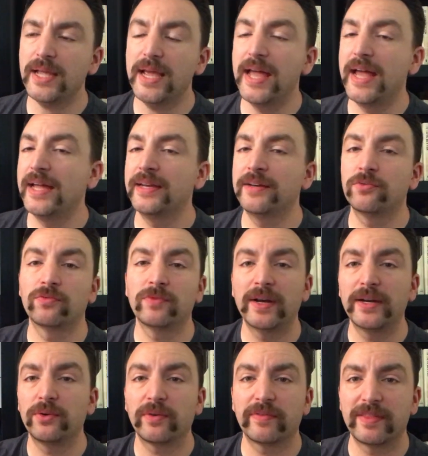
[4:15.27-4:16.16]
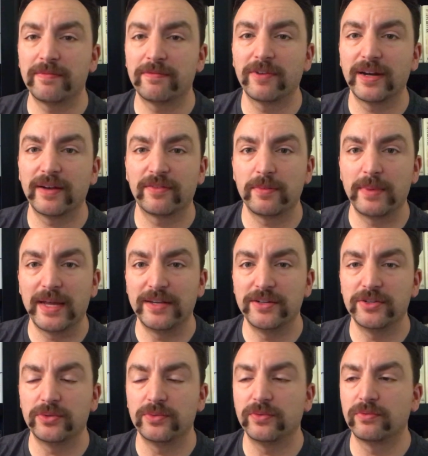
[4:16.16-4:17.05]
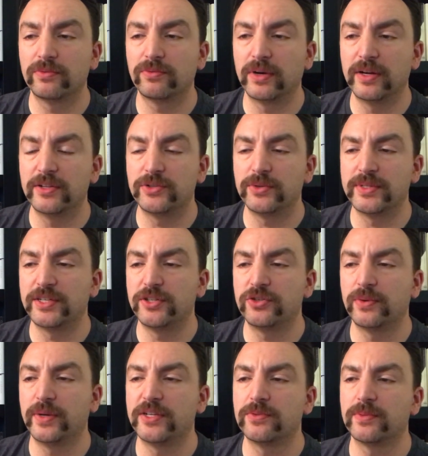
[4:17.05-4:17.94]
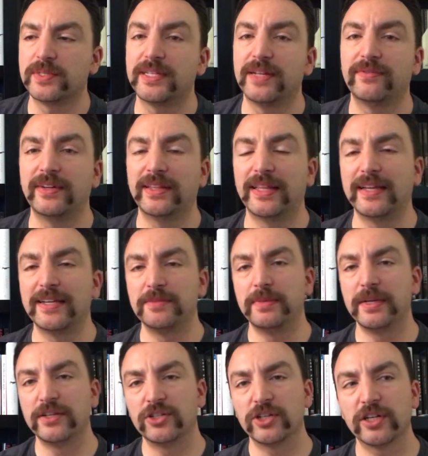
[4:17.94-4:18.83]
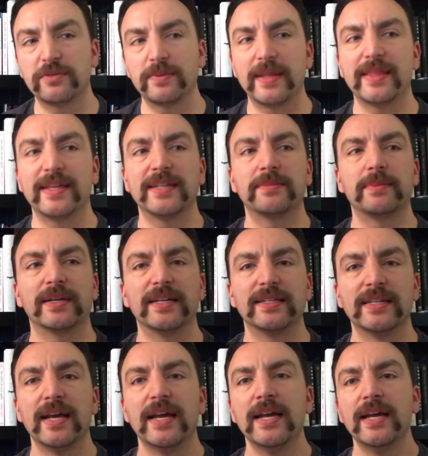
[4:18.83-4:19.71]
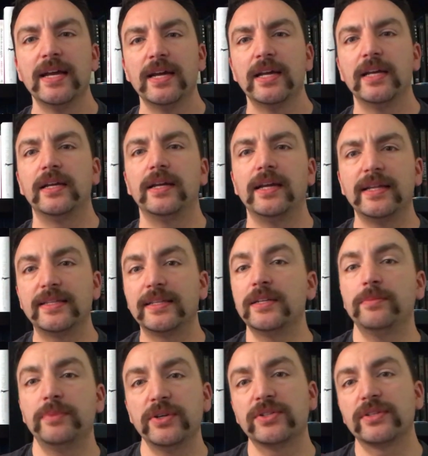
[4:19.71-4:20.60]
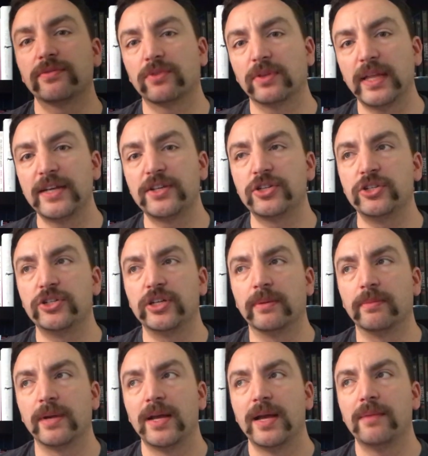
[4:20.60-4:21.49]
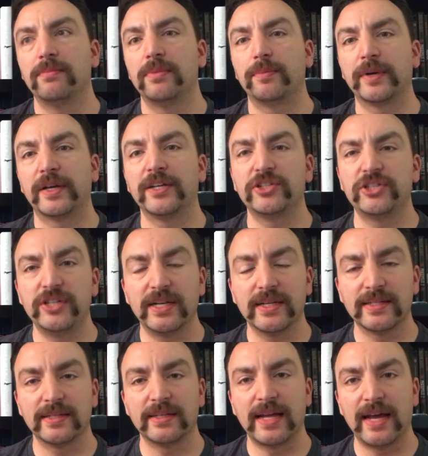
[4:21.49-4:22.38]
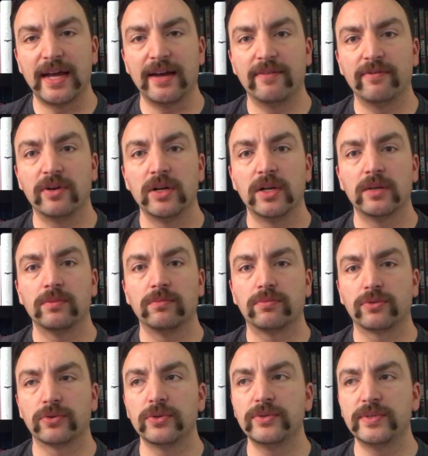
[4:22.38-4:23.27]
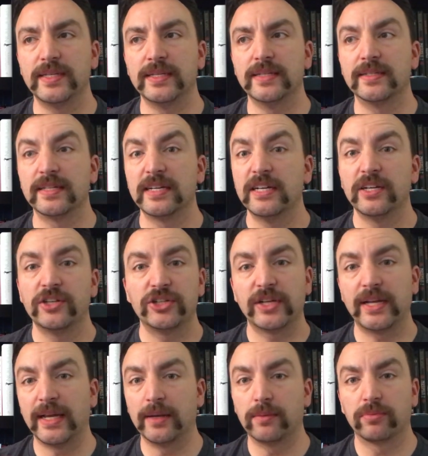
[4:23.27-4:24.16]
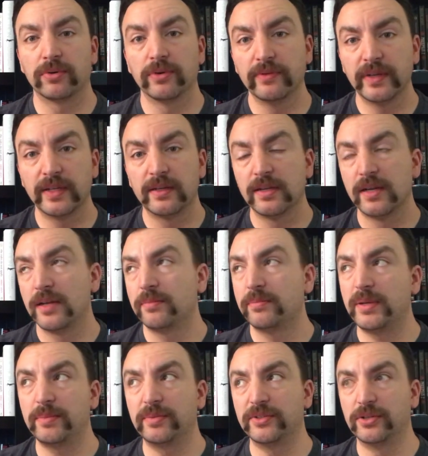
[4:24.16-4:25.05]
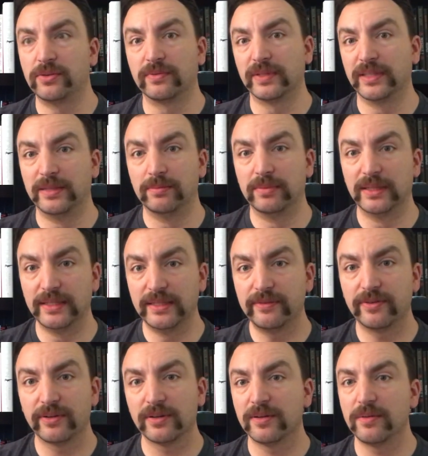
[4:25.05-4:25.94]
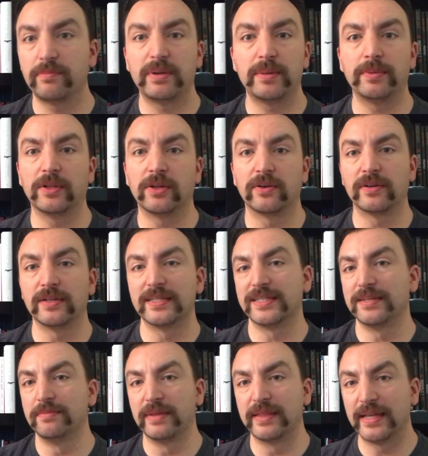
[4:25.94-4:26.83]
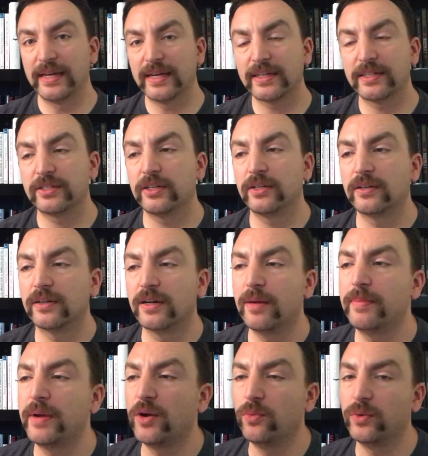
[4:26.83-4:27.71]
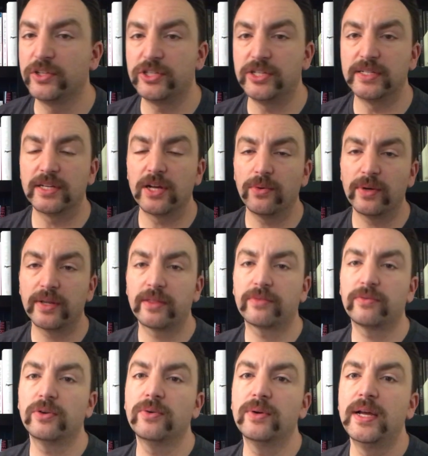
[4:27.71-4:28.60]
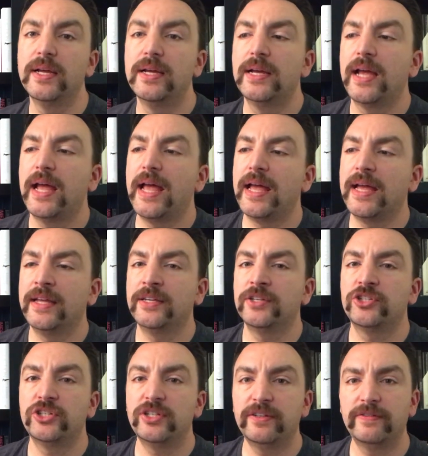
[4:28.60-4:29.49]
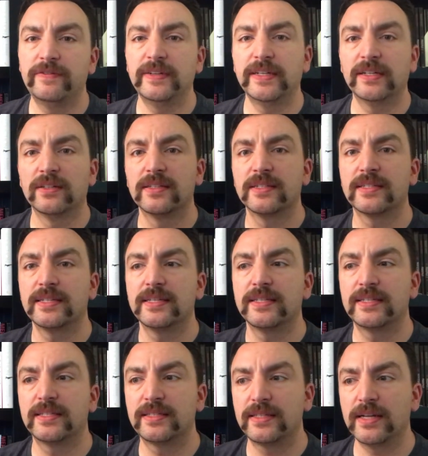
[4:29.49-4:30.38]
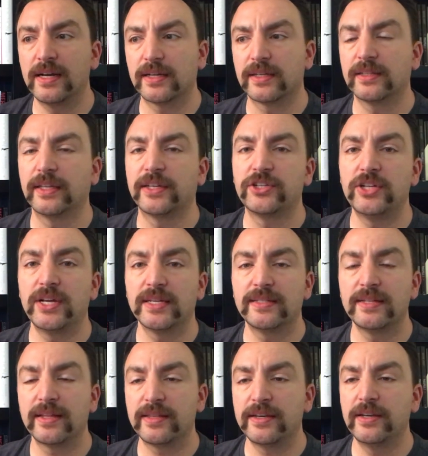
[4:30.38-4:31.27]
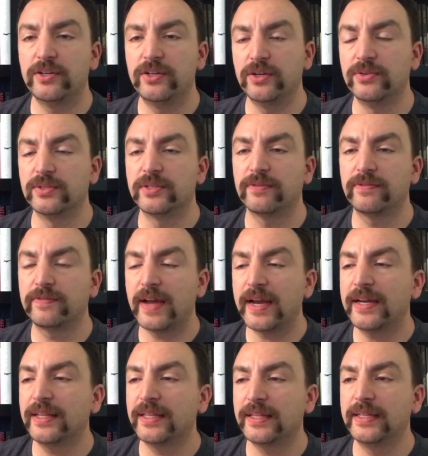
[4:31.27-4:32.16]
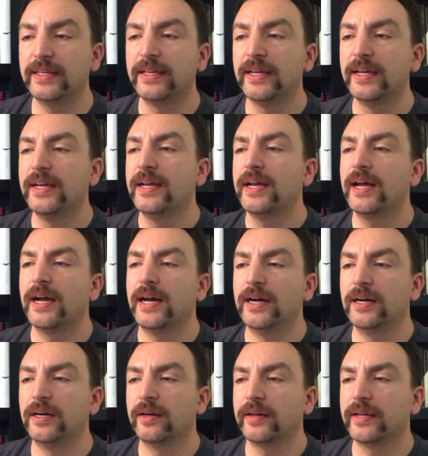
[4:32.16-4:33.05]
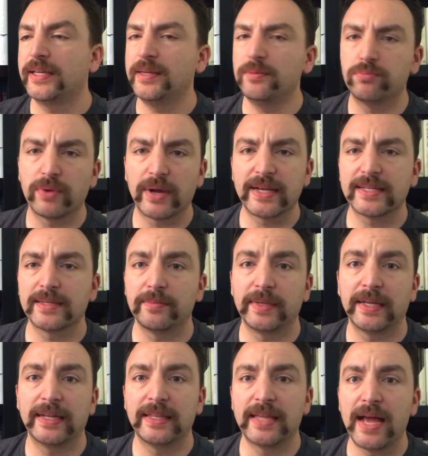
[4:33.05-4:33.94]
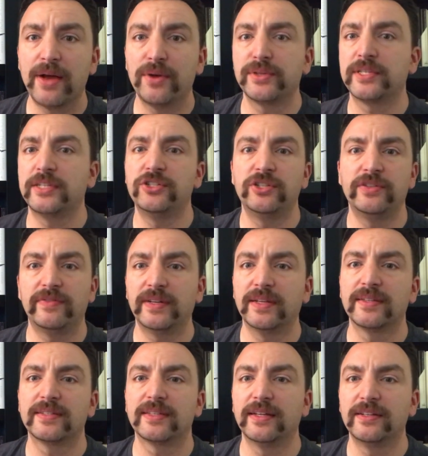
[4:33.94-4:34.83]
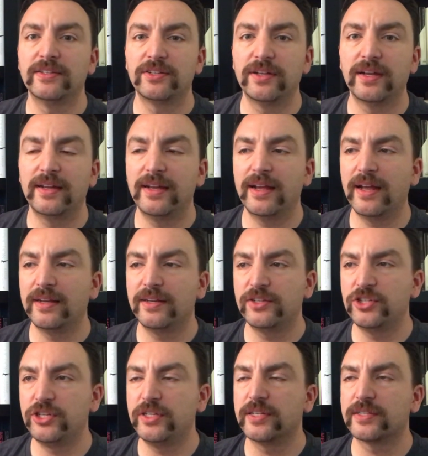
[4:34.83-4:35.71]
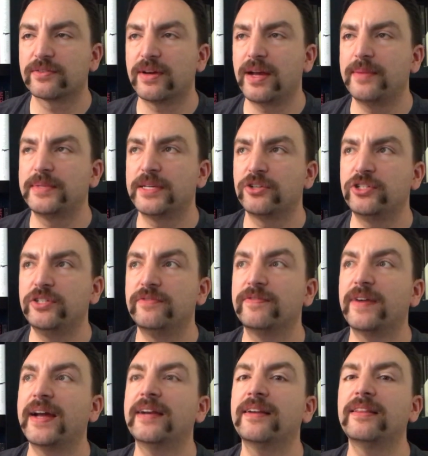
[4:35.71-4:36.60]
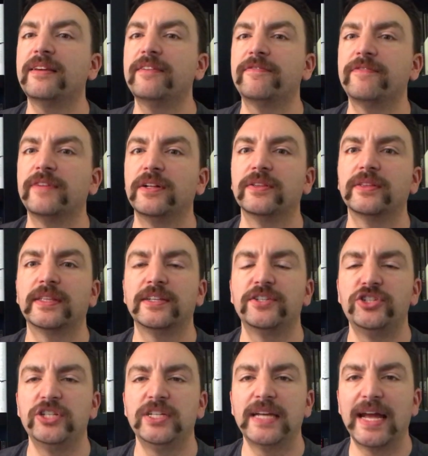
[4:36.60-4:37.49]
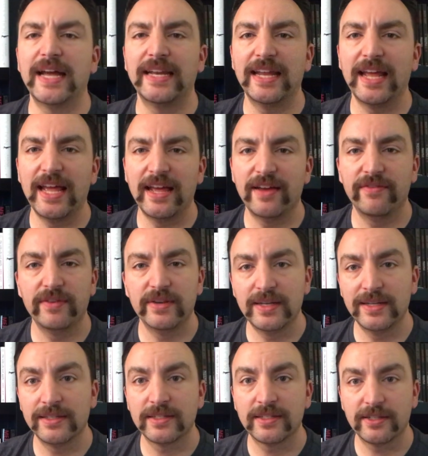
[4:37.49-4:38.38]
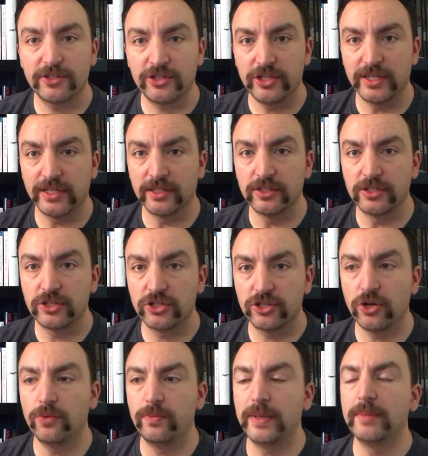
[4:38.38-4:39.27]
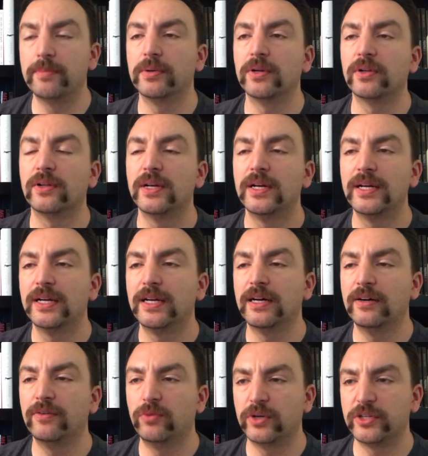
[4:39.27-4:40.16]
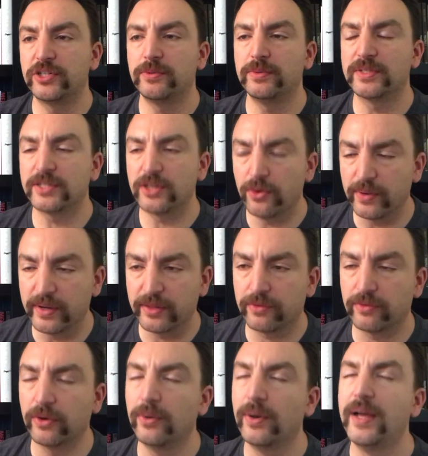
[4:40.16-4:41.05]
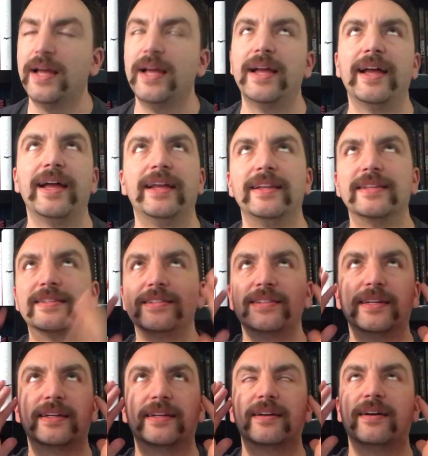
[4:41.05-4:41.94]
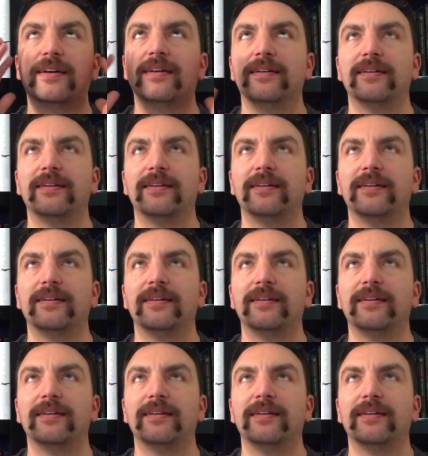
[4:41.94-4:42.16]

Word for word: And right off the right off the bat, you run into a situation where Stephanie Land is being judged by things, because it's an abusive relationship, but because she doesn't have bruises, she can't prove it. People don't really believe her. People aren't sympathetic to her about what she's going through, and she feels stuck, like she has nothing to do. So finally, uh, he breaks something in the house, and she feels, as she describes how she finally felt that she had evidence she could show people of what she was going through. And it's like,